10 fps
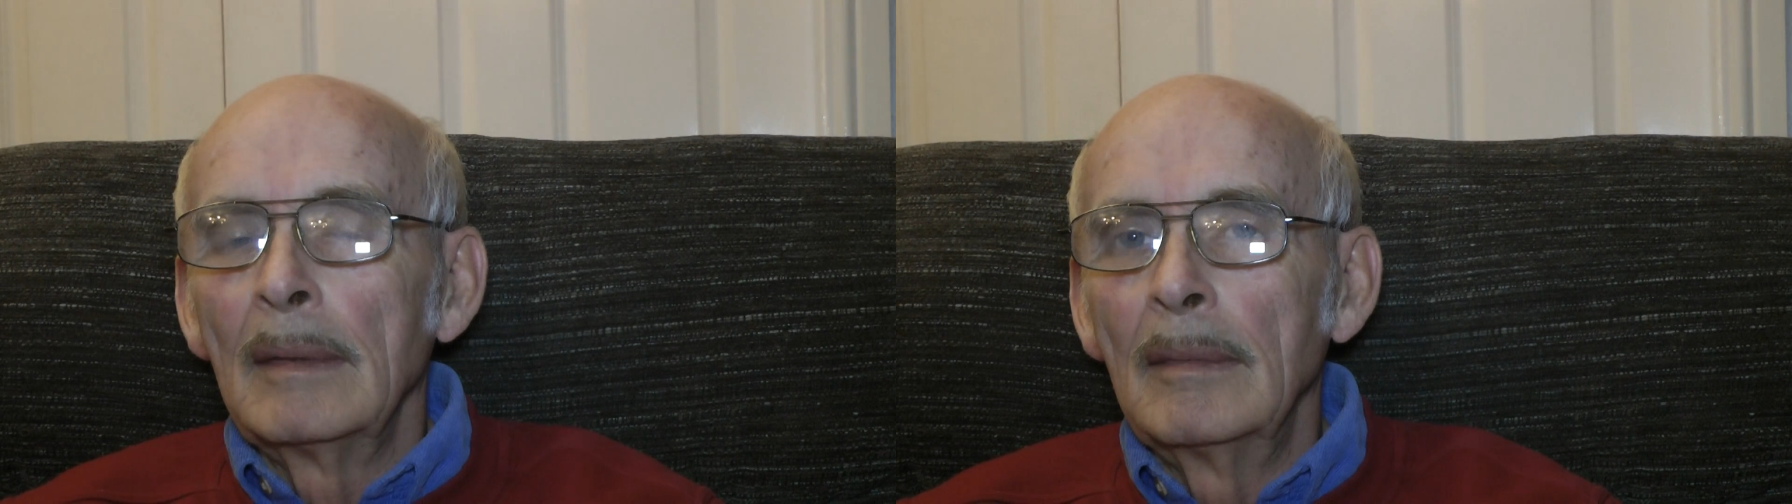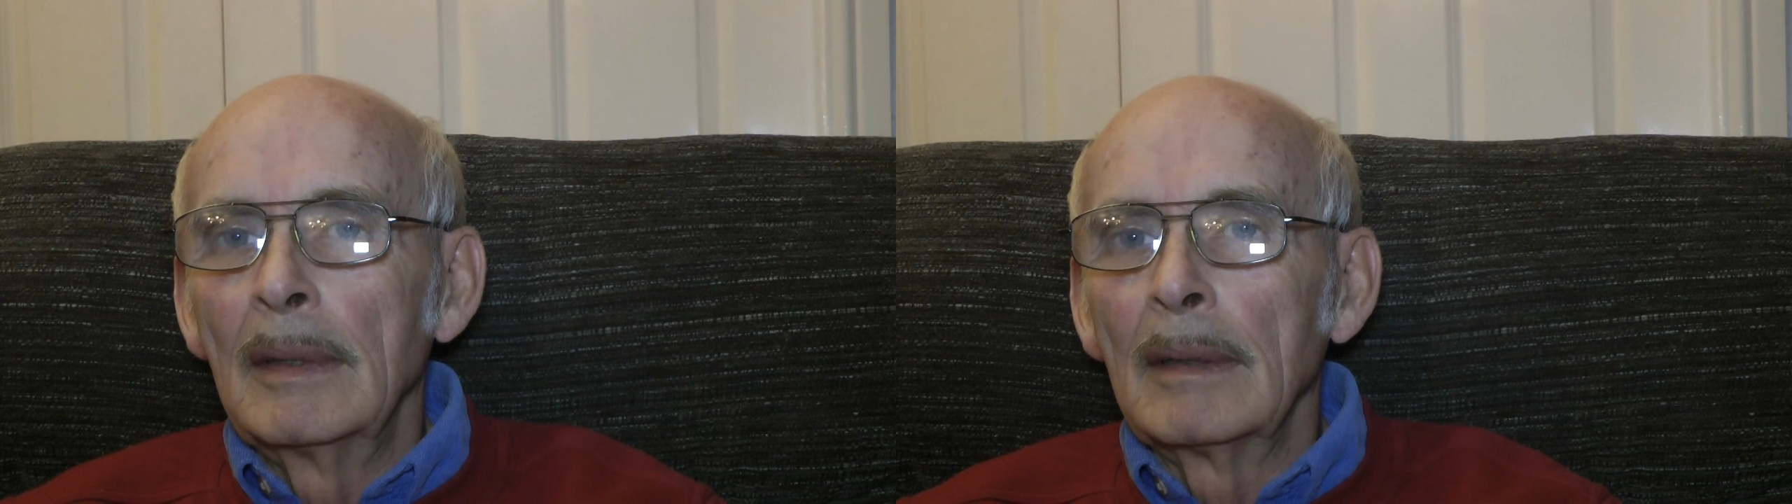
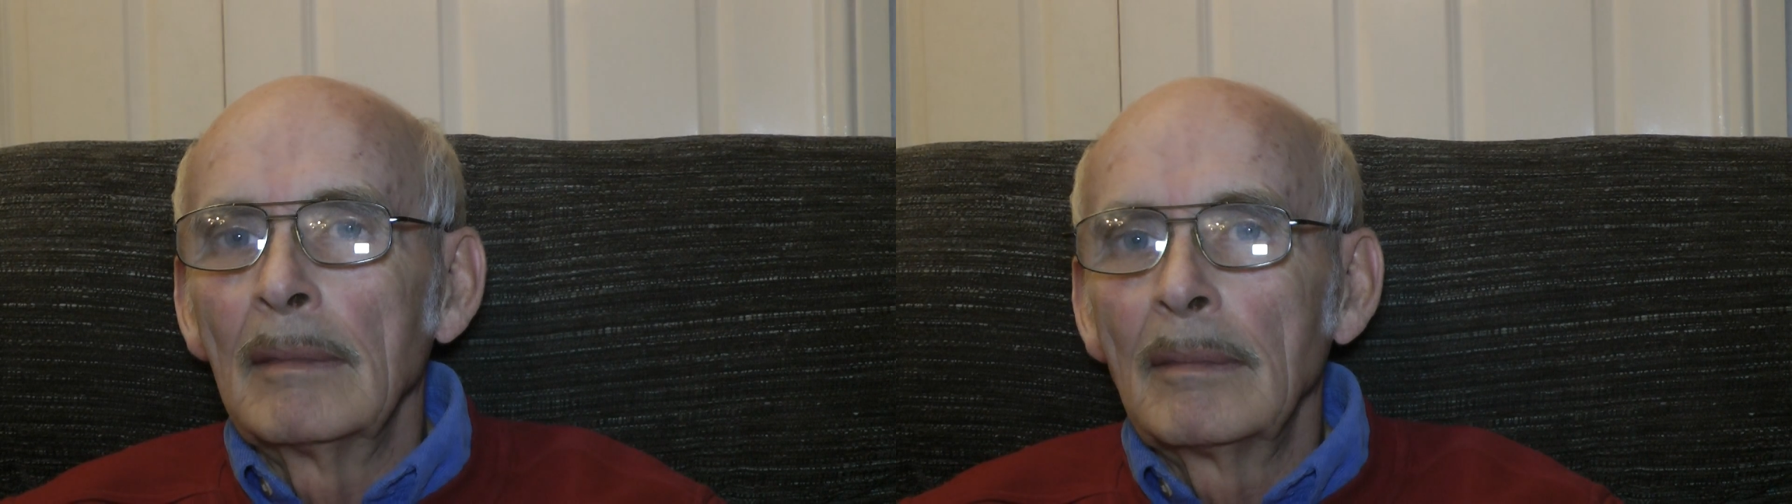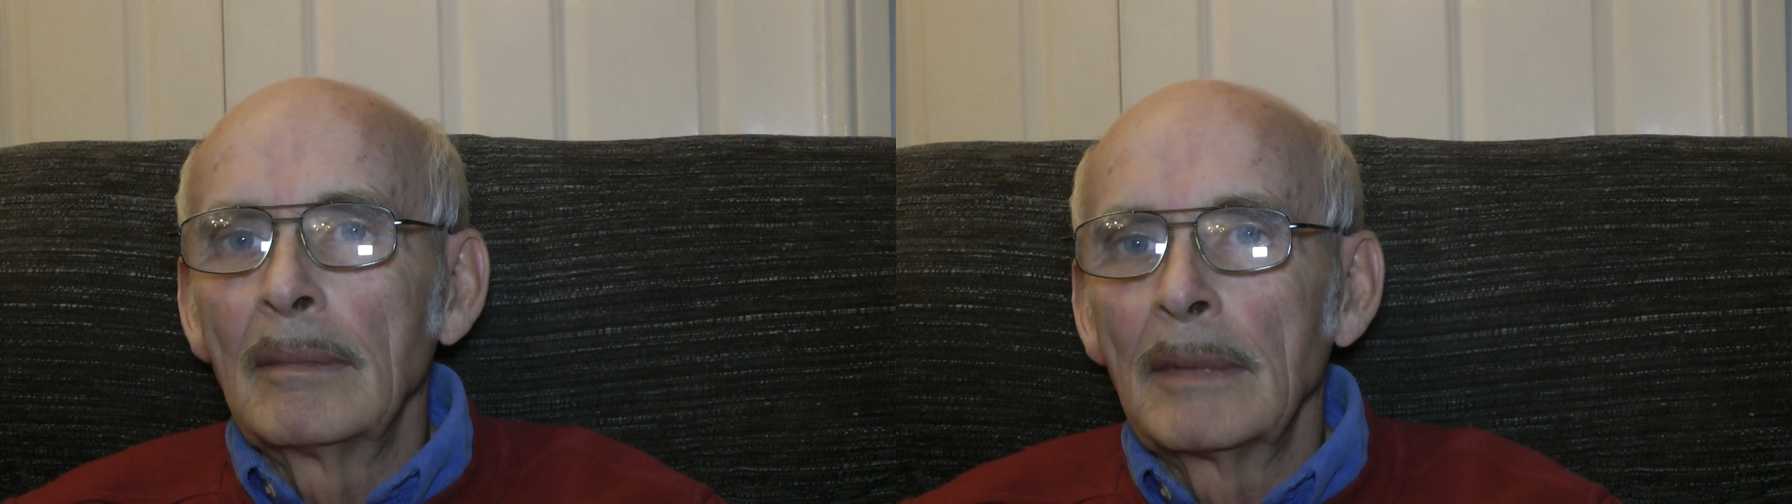Well,
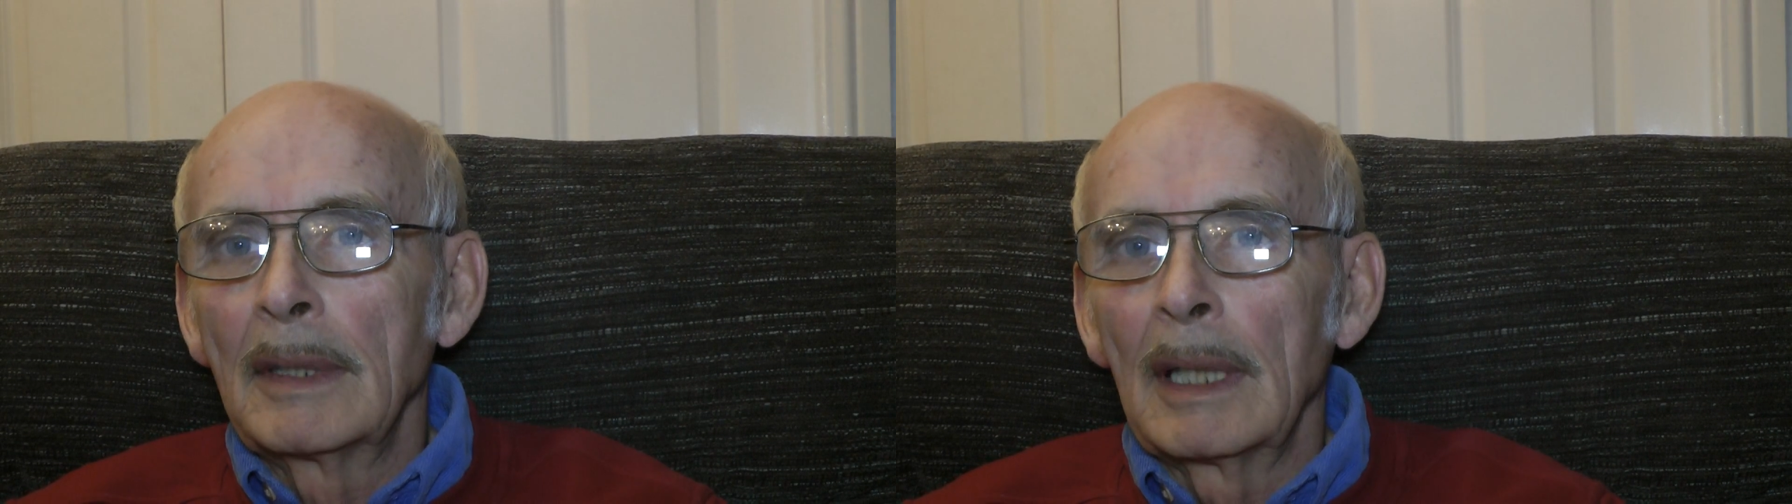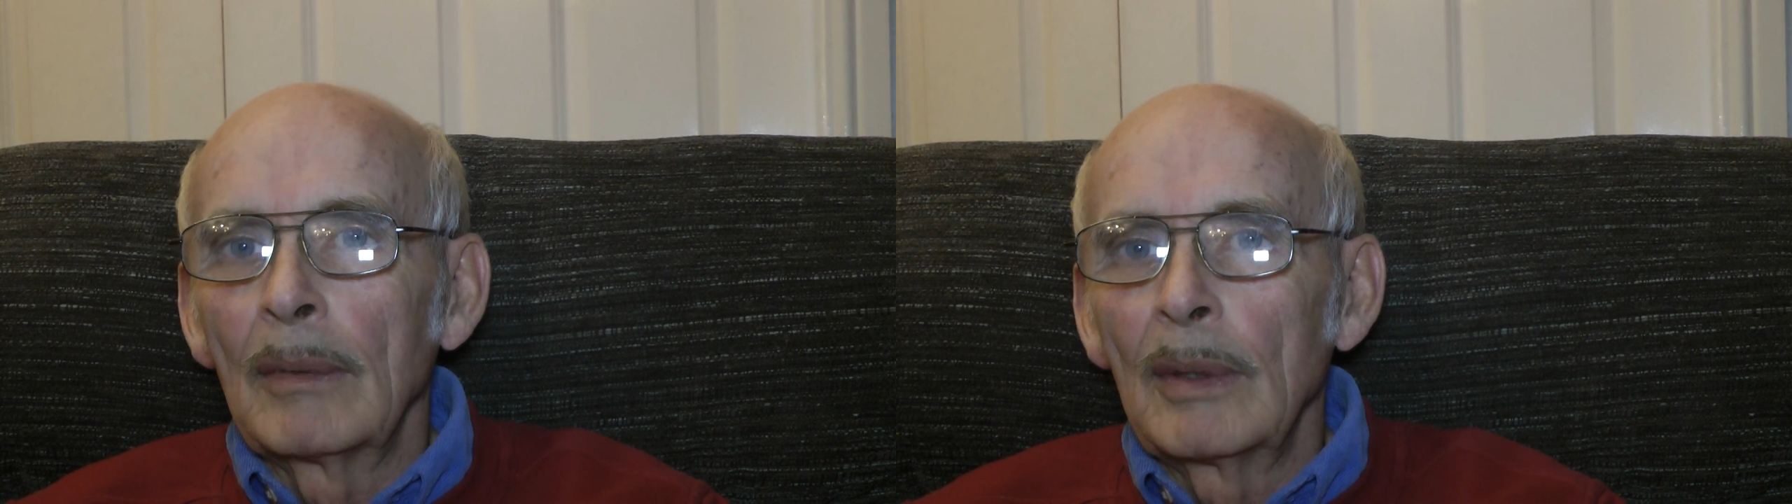
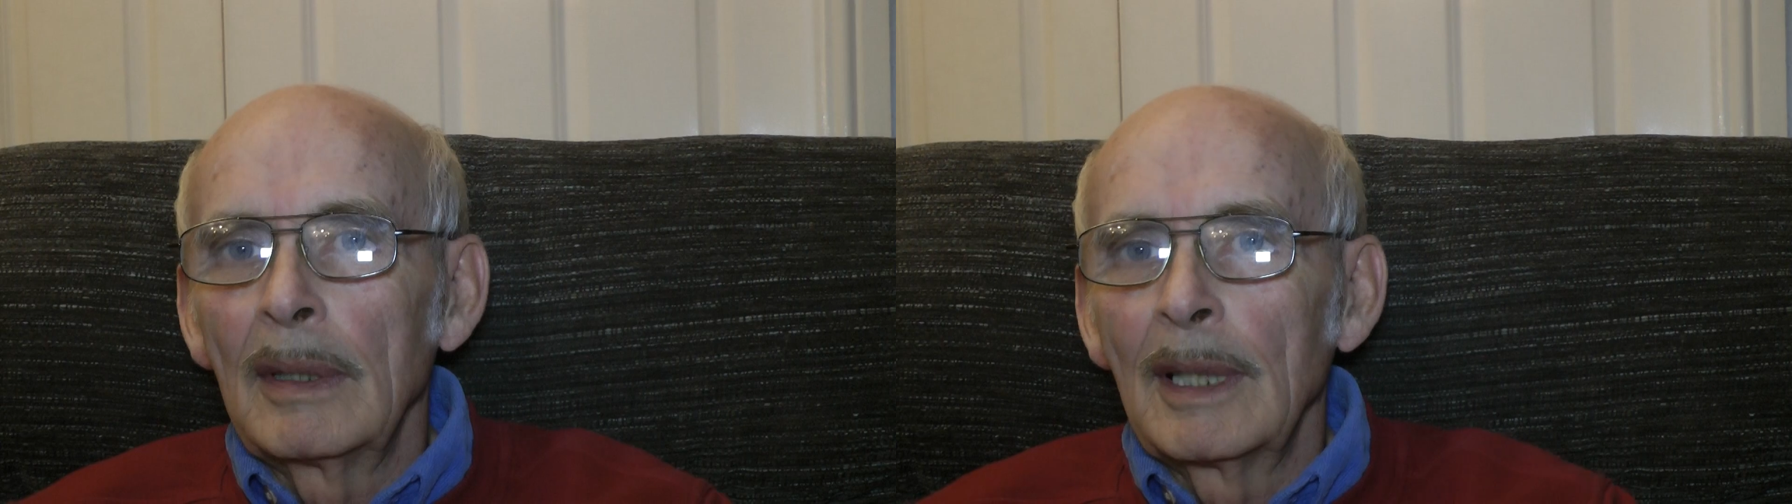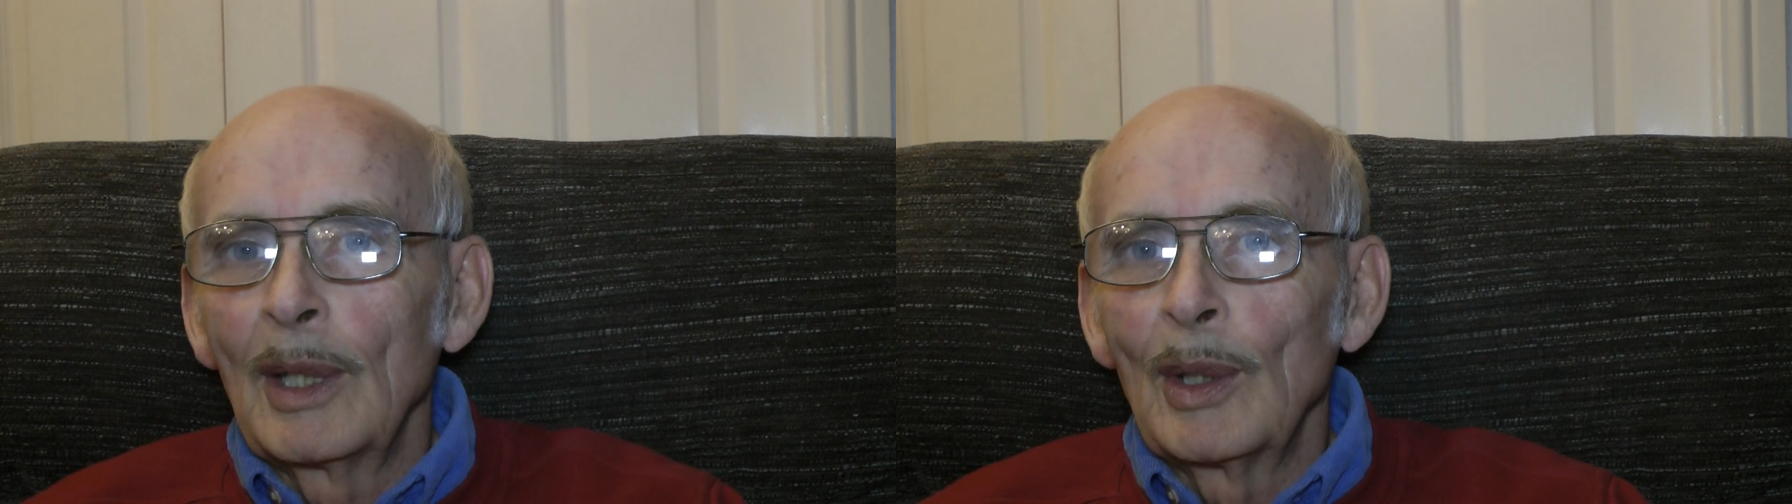still
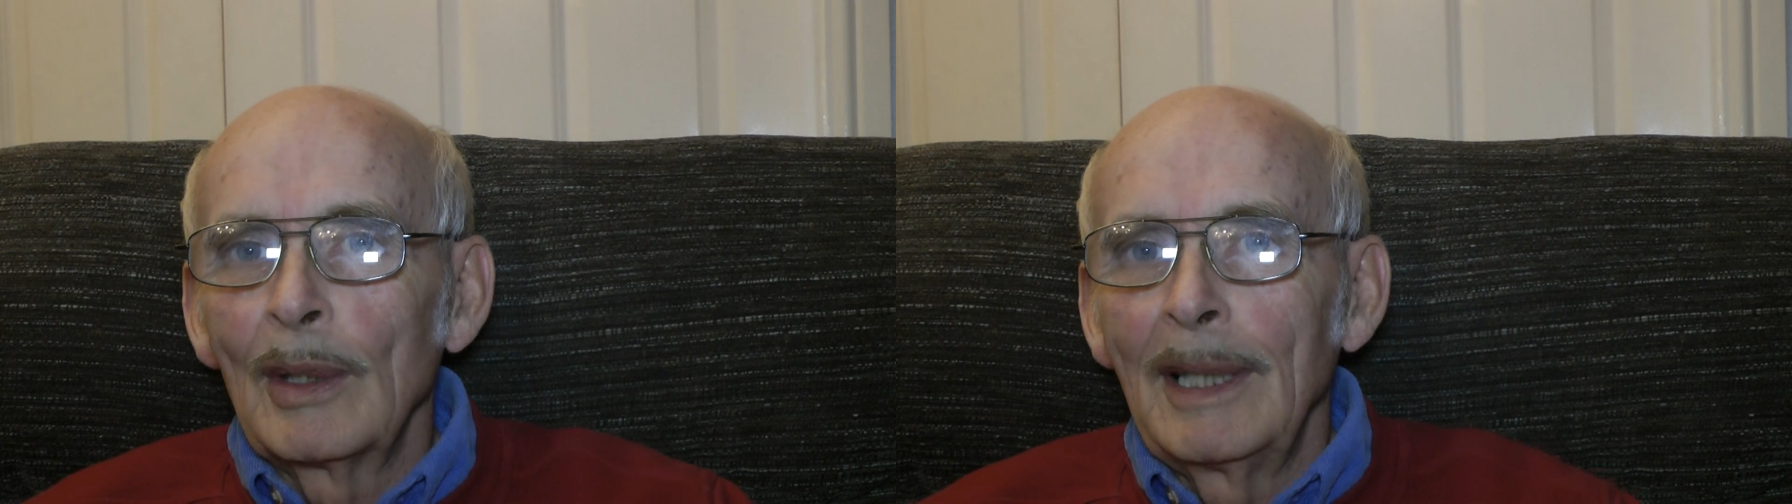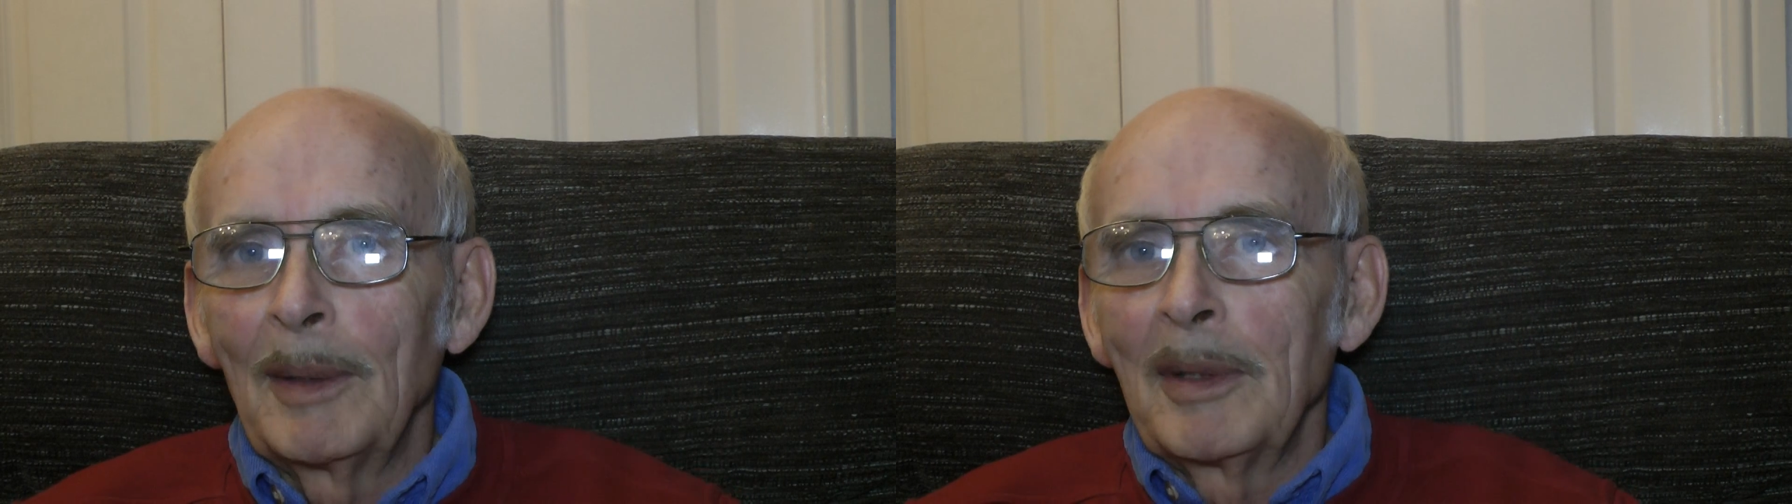rolling
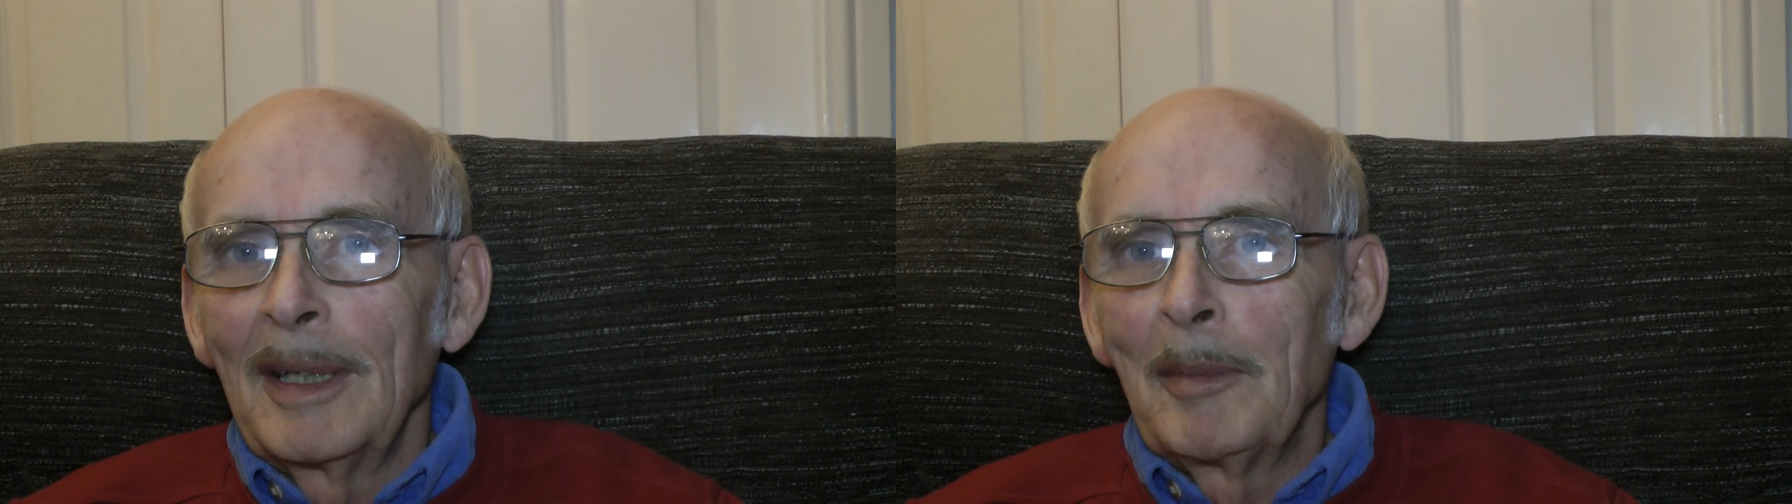along in our